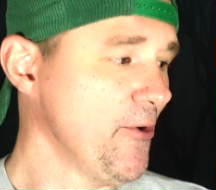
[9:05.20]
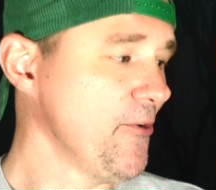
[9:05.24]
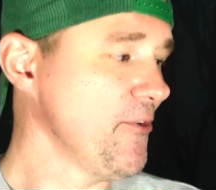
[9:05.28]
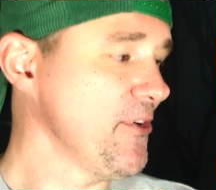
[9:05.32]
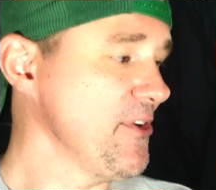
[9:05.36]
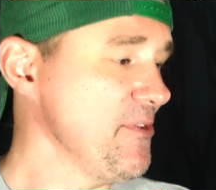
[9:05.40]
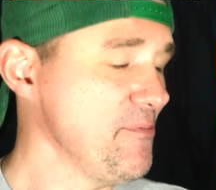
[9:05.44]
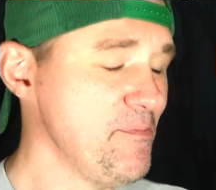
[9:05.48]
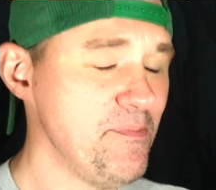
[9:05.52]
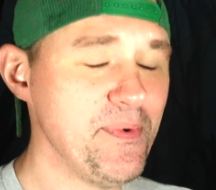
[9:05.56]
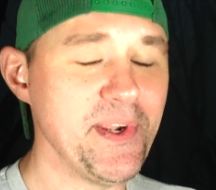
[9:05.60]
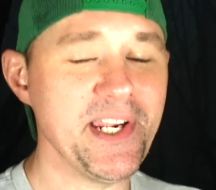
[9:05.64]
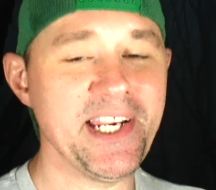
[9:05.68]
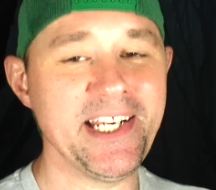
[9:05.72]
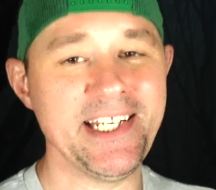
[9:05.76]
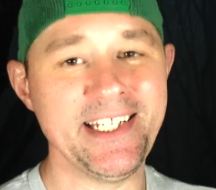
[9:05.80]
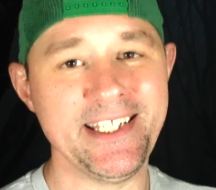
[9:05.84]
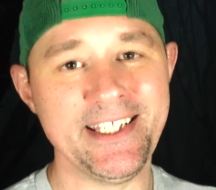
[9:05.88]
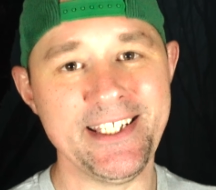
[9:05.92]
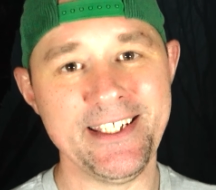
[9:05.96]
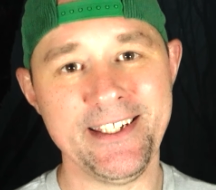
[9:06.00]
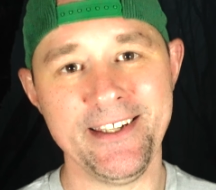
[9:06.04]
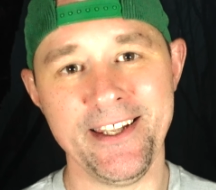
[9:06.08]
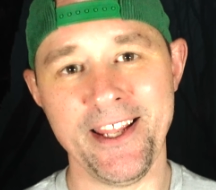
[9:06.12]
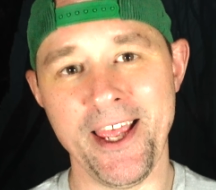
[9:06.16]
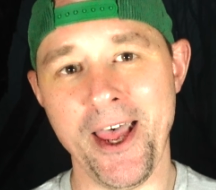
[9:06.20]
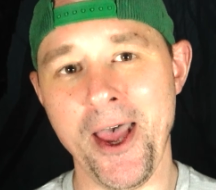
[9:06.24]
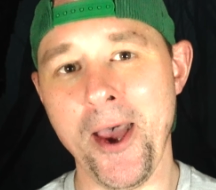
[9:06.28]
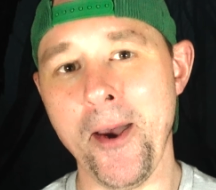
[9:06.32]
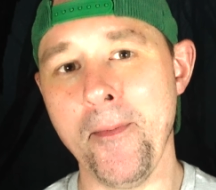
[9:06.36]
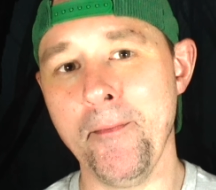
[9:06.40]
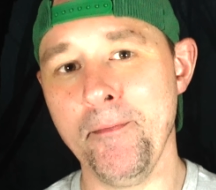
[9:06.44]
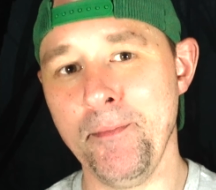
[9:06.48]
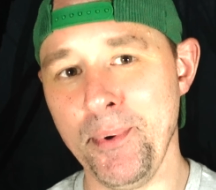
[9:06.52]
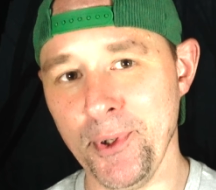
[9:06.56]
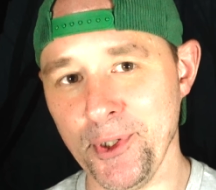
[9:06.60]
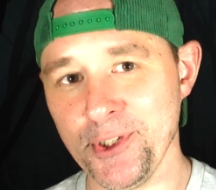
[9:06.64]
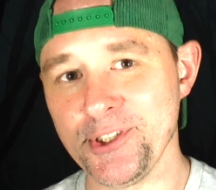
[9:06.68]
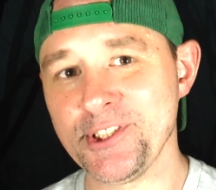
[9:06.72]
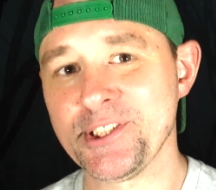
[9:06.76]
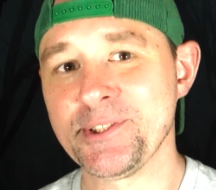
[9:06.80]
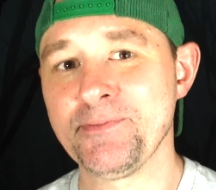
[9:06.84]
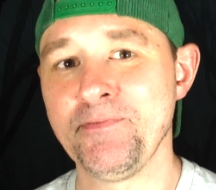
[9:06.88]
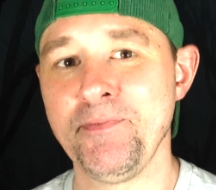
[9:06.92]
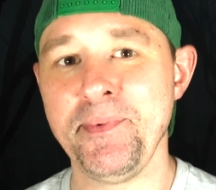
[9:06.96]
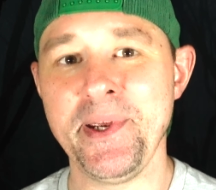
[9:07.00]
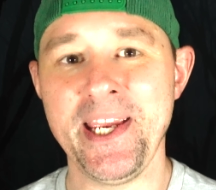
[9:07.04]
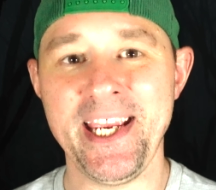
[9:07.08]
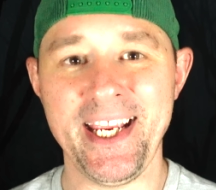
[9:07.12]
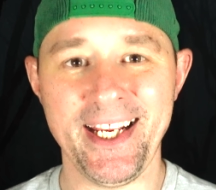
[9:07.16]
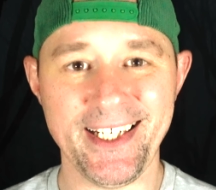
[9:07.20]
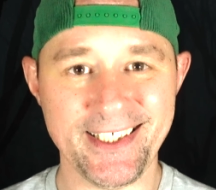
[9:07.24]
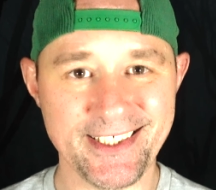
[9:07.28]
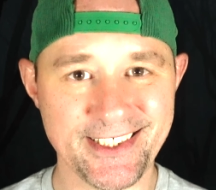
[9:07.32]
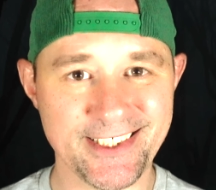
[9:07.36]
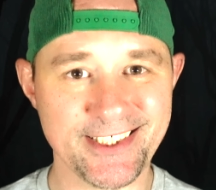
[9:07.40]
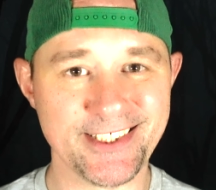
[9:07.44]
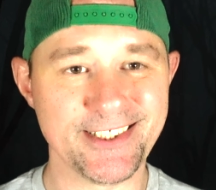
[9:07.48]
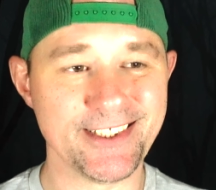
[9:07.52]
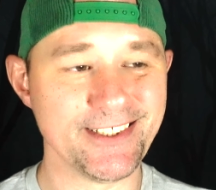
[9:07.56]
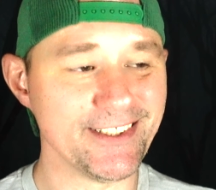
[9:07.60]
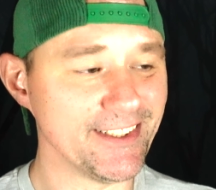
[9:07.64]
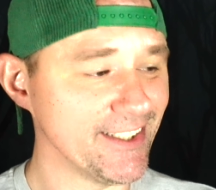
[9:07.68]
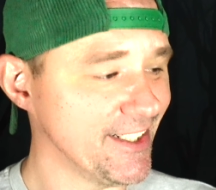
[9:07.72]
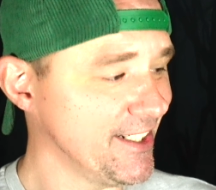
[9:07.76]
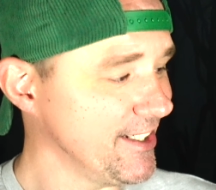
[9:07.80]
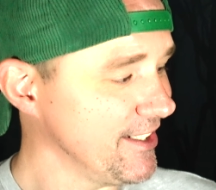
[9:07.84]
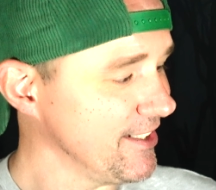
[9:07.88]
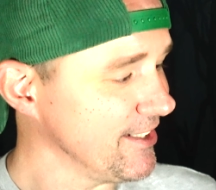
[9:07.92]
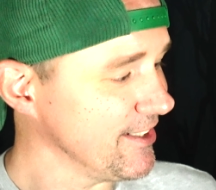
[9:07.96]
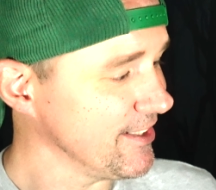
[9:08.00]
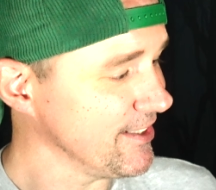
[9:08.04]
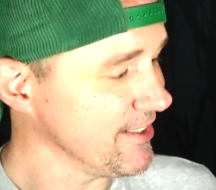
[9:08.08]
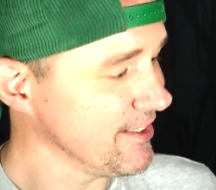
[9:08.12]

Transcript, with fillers: with being a butch bitch. Yeah.